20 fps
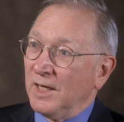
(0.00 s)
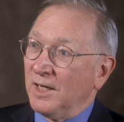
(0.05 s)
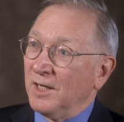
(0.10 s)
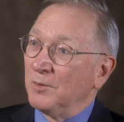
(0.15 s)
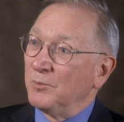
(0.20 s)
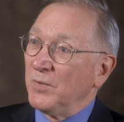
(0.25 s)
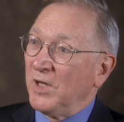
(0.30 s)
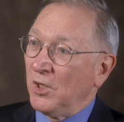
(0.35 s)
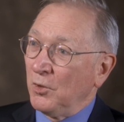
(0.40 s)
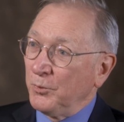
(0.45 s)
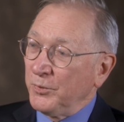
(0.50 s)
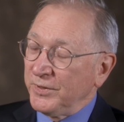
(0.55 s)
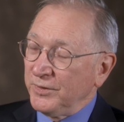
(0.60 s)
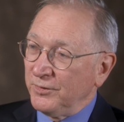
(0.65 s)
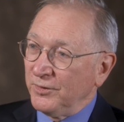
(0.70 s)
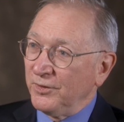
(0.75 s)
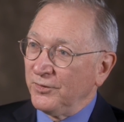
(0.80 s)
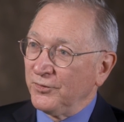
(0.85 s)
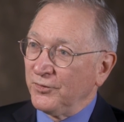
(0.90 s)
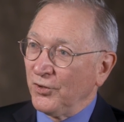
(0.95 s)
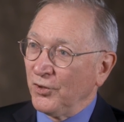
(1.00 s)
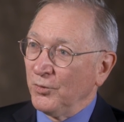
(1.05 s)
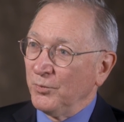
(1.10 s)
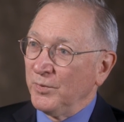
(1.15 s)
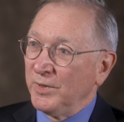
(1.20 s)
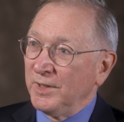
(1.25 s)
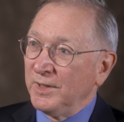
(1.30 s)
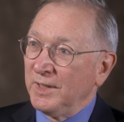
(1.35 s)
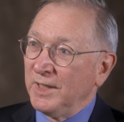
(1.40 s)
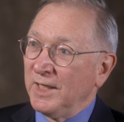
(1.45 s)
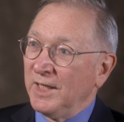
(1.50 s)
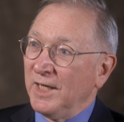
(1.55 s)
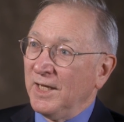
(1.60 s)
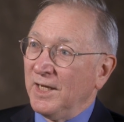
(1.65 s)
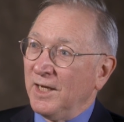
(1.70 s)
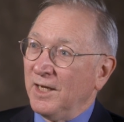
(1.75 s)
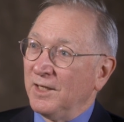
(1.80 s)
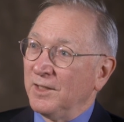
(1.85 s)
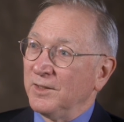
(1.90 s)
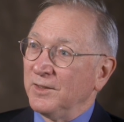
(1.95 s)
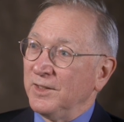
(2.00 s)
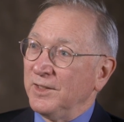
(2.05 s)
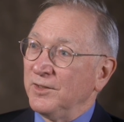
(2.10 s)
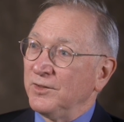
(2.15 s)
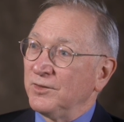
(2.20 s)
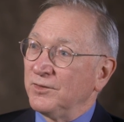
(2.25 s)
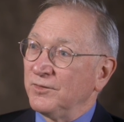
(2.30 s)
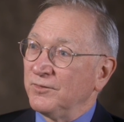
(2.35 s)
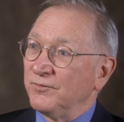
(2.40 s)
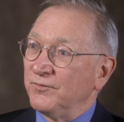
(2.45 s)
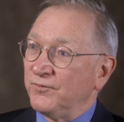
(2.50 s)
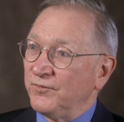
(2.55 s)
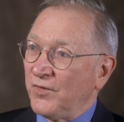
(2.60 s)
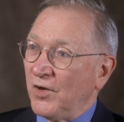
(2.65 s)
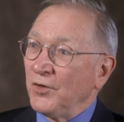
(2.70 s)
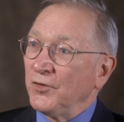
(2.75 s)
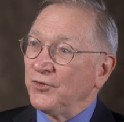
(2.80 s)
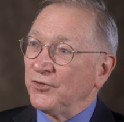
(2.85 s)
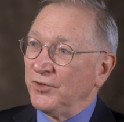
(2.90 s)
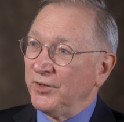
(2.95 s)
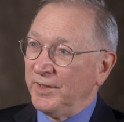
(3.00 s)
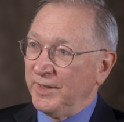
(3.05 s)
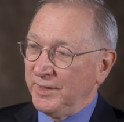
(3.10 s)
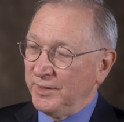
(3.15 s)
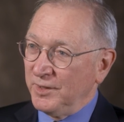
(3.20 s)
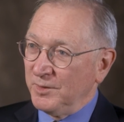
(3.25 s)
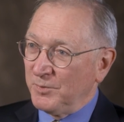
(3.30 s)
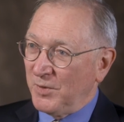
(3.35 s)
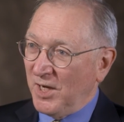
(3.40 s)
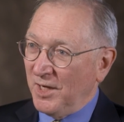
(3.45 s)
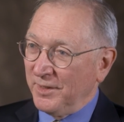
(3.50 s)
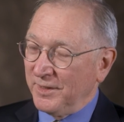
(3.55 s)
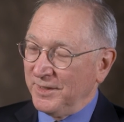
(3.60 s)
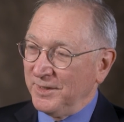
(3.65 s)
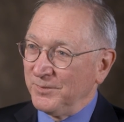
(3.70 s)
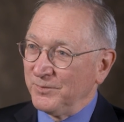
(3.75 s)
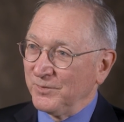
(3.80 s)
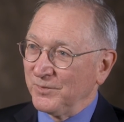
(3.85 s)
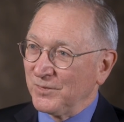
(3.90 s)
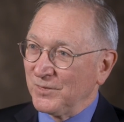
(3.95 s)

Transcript: um, helping to determine uh, its function in the body.